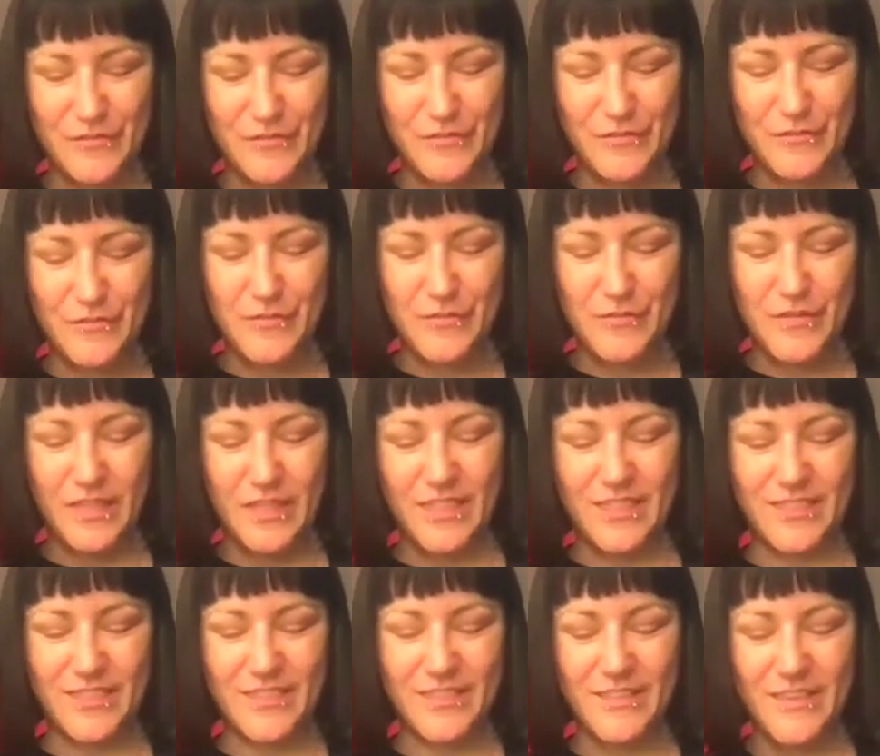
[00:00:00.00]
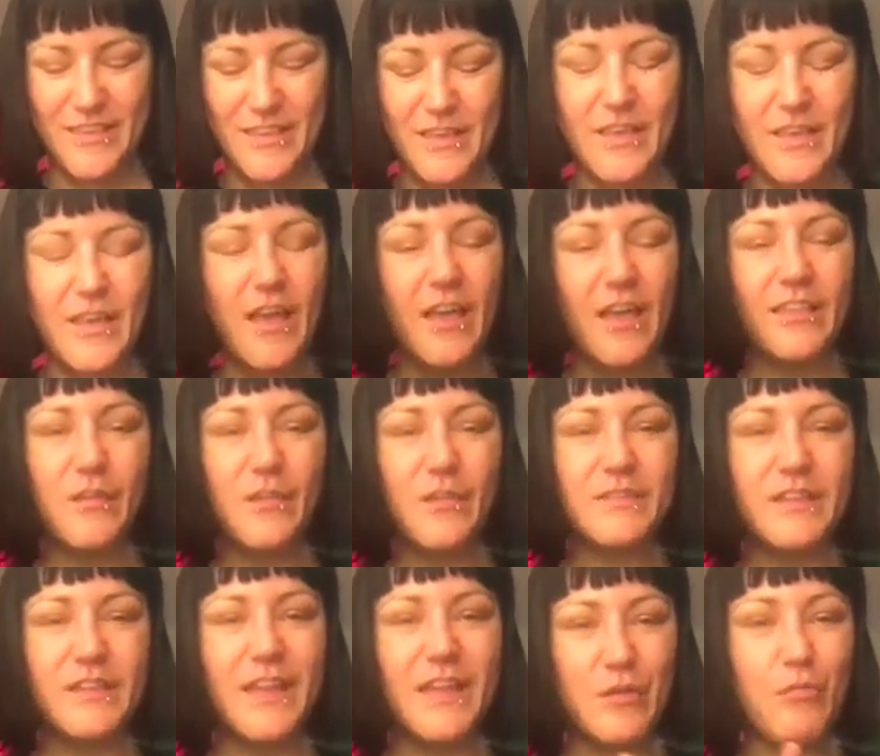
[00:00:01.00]
with, I think I'm
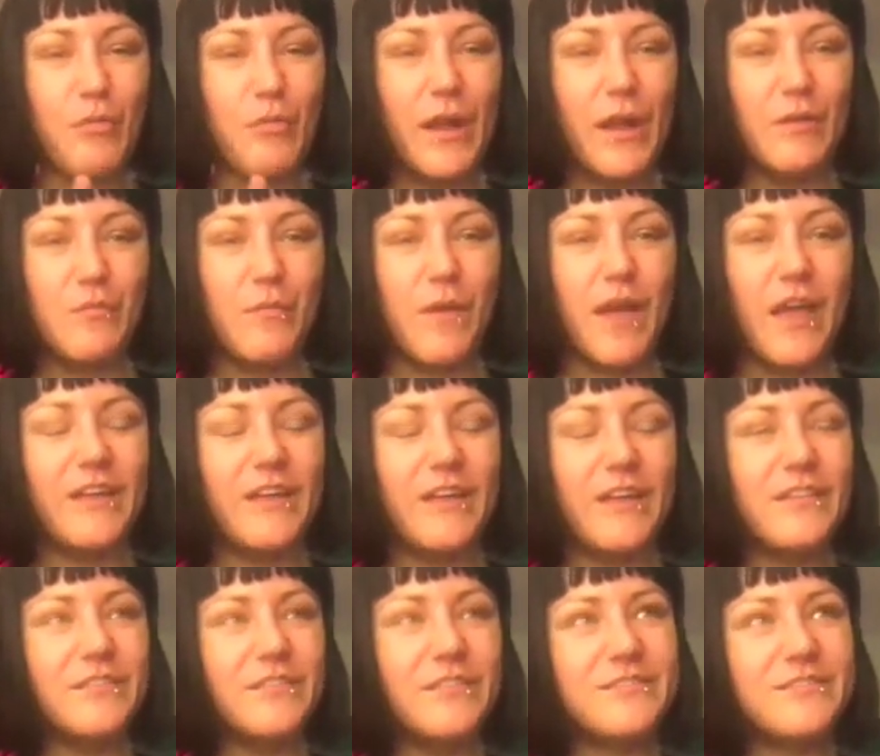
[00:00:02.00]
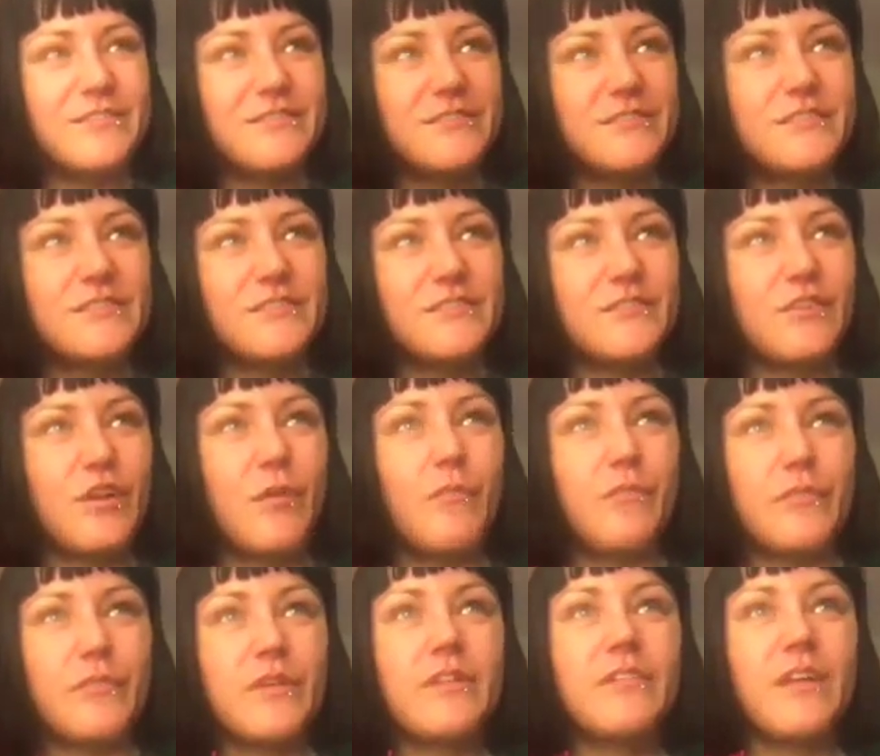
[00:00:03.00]
saying goodbye to or
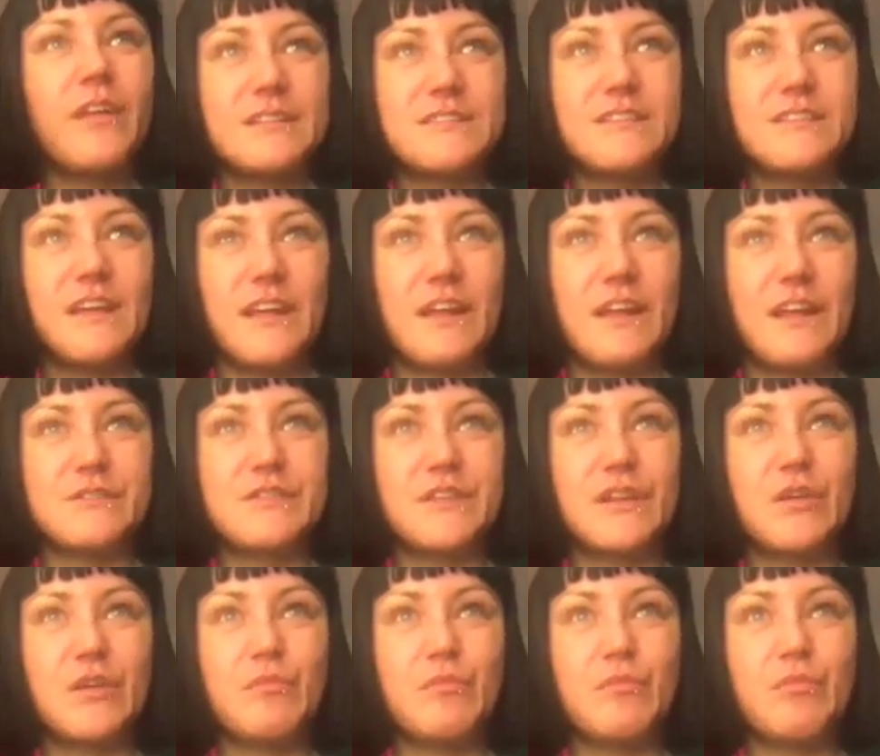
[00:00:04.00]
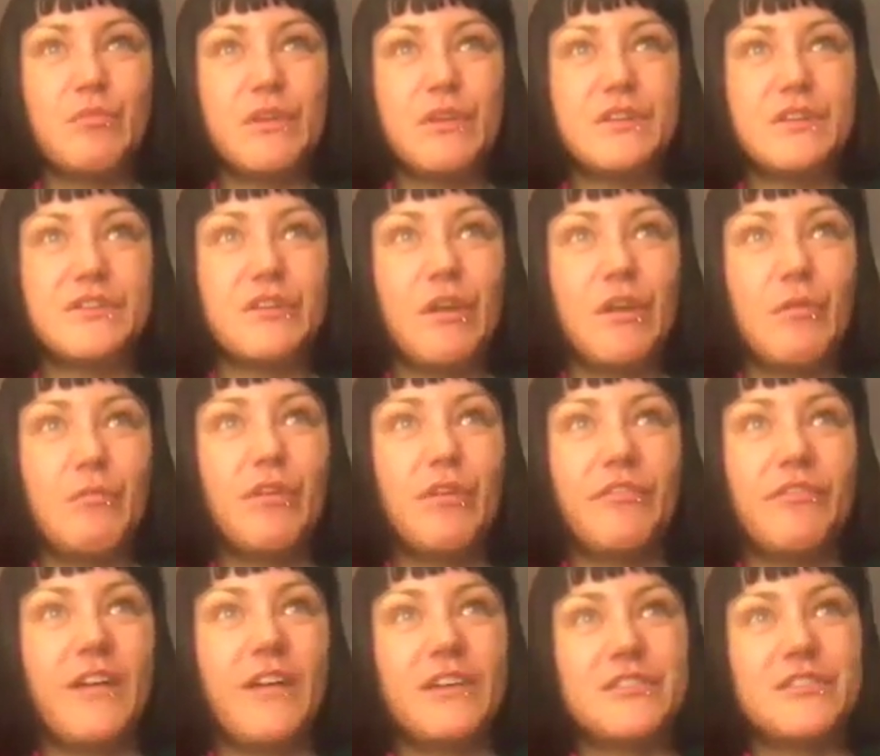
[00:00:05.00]
I'm announcing completion around
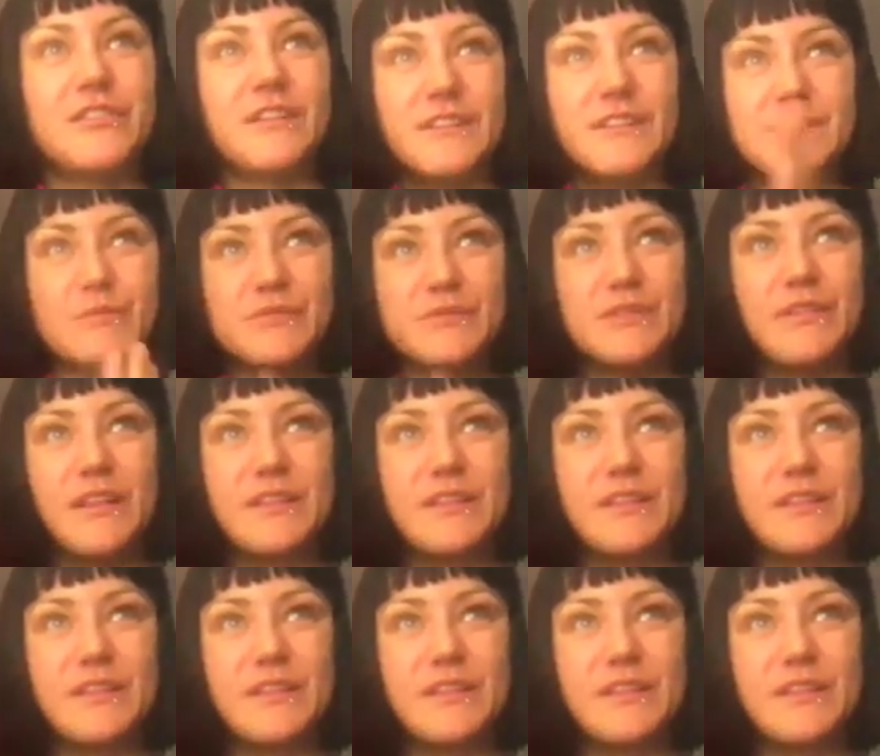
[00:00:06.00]
perfectionism.